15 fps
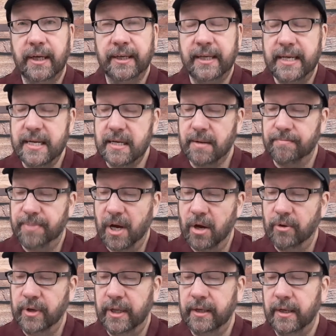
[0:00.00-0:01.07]
a key
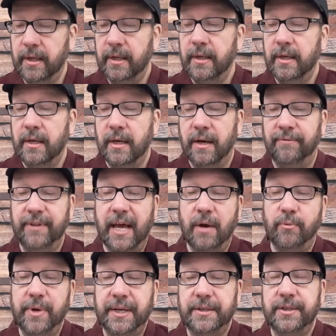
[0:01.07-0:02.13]
component of
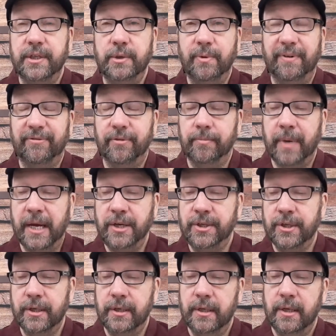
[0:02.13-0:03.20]
that week's new
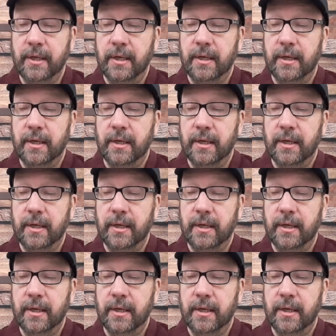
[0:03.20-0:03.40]
information.